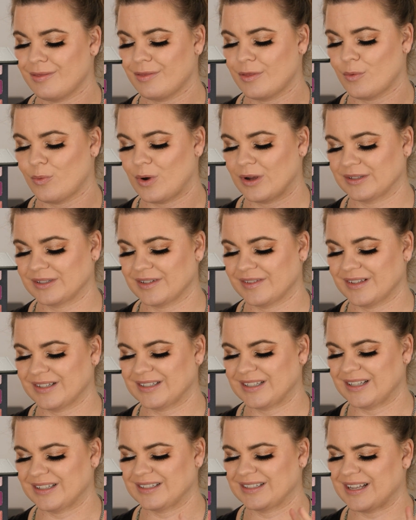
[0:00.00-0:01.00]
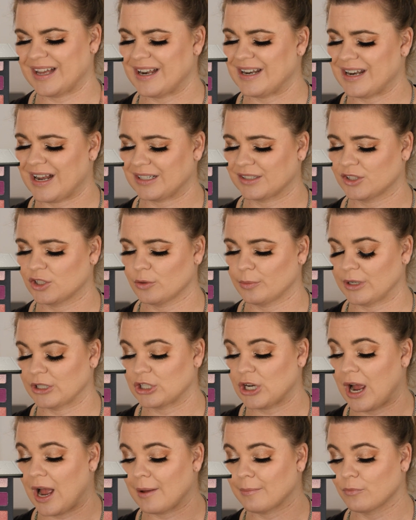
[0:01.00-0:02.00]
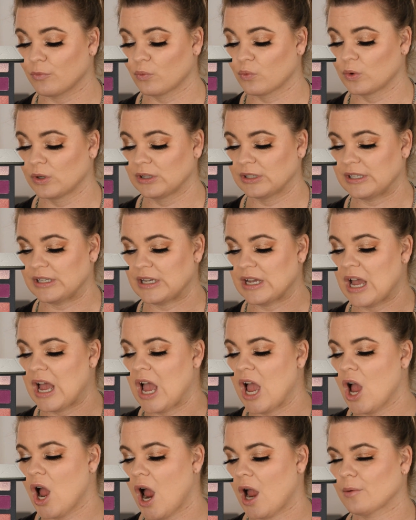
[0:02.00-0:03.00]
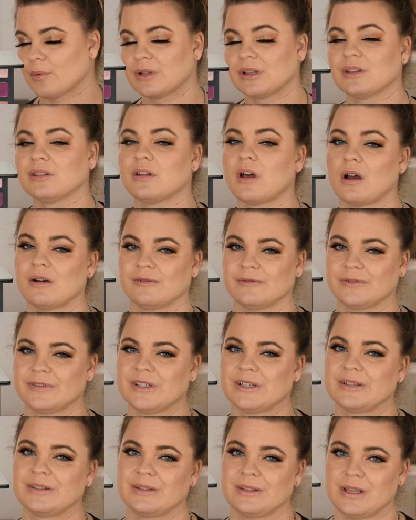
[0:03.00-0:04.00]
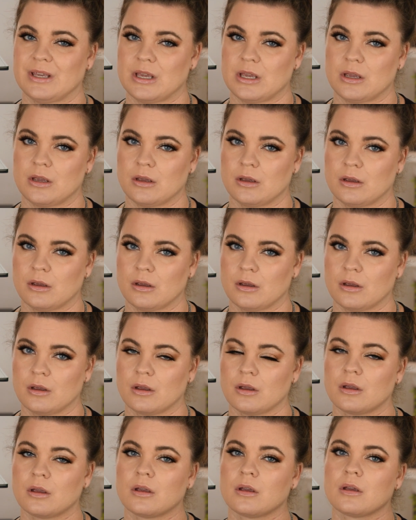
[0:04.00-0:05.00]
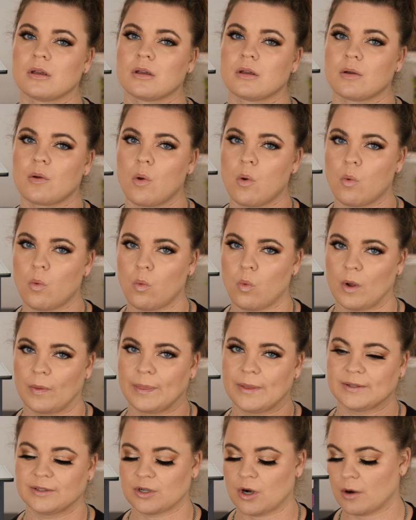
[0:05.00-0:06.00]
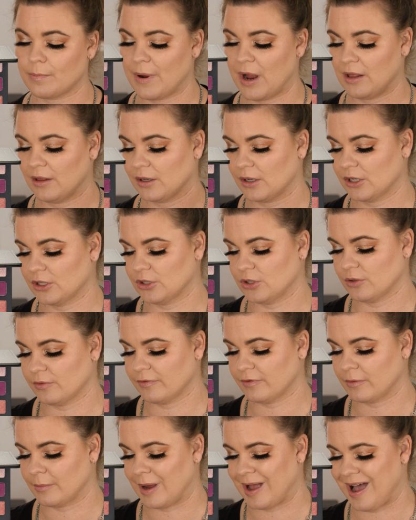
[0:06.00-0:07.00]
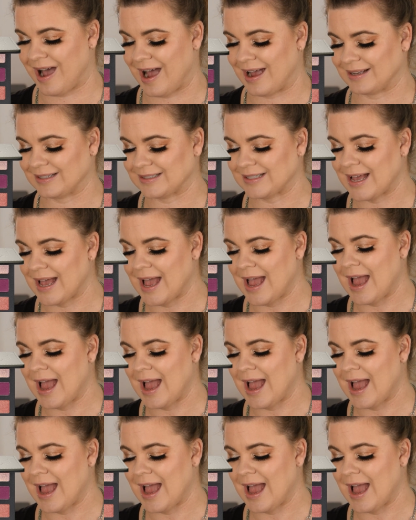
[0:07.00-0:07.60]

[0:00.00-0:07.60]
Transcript: The ones in the Sunset, not so much. I'm really, I would love to see what the Star palette could do for my eyes.